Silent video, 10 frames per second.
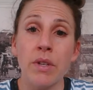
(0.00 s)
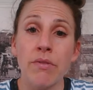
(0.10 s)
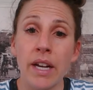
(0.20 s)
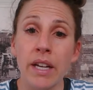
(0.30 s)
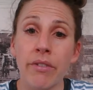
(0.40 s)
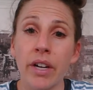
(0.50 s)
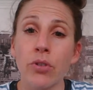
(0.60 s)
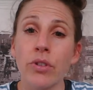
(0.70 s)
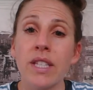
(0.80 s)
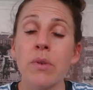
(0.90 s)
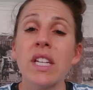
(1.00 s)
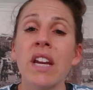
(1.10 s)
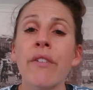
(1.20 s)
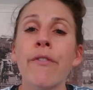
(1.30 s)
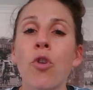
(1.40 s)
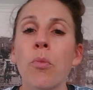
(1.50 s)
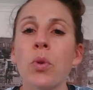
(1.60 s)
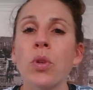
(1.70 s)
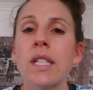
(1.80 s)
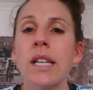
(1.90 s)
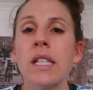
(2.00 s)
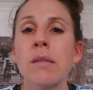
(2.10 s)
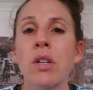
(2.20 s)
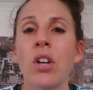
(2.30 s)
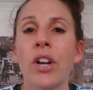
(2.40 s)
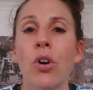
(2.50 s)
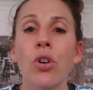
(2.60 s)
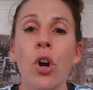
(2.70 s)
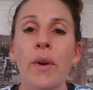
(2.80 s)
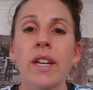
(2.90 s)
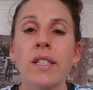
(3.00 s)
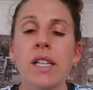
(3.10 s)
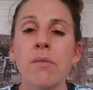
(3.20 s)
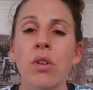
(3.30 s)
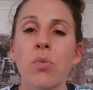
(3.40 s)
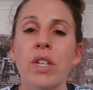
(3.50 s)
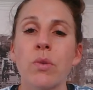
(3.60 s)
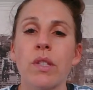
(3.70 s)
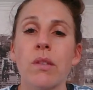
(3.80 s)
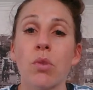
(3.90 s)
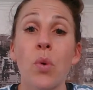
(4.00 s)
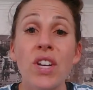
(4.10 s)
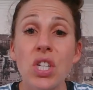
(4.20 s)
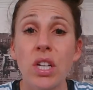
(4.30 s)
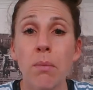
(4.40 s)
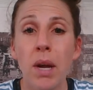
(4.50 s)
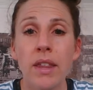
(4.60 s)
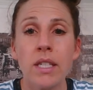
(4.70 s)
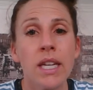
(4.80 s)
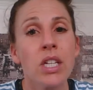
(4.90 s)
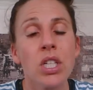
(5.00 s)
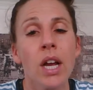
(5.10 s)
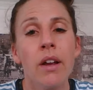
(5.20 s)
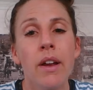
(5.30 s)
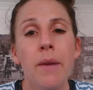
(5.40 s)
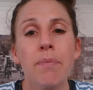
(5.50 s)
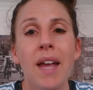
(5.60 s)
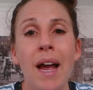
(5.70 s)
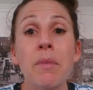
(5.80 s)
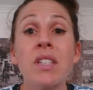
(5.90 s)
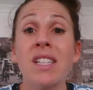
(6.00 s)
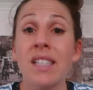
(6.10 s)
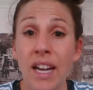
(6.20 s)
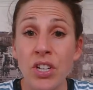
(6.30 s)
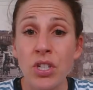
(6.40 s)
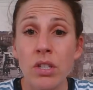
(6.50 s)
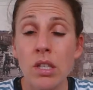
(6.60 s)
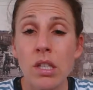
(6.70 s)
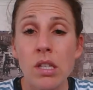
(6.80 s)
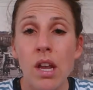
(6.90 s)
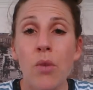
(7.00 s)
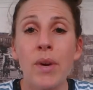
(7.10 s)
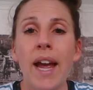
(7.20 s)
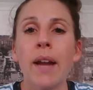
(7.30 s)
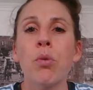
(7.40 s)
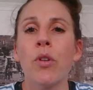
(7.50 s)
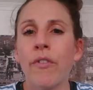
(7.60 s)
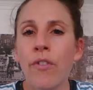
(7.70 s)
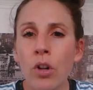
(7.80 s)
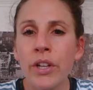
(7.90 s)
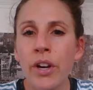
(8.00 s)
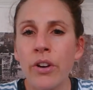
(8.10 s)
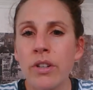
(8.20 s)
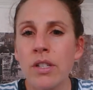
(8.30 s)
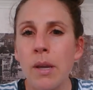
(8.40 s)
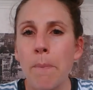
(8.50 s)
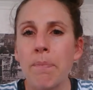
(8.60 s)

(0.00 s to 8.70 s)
was running records, there was informal assessment and ongoing assessment, which was some questioning by the teacher, discussions, we had portfolios,